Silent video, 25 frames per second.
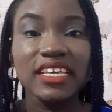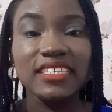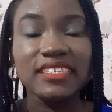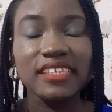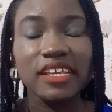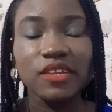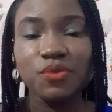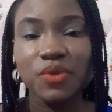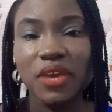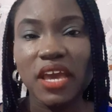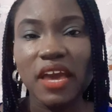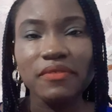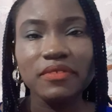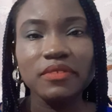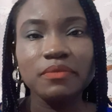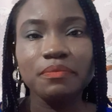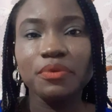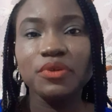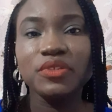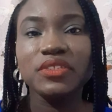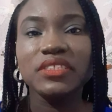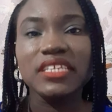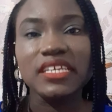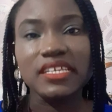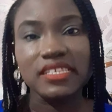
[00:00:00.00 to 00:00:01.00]
is that we haven't
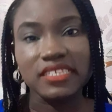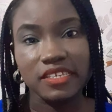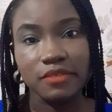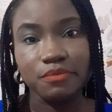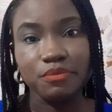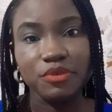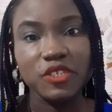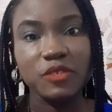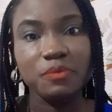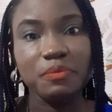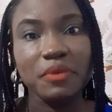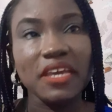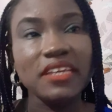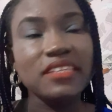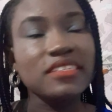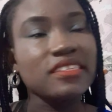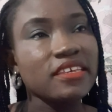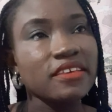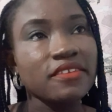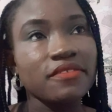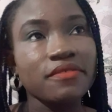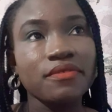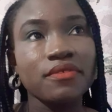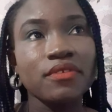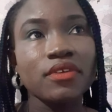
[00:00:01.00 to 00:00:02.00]
put things in
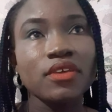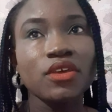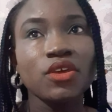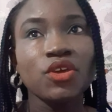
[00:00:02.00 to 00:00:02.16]
perspective.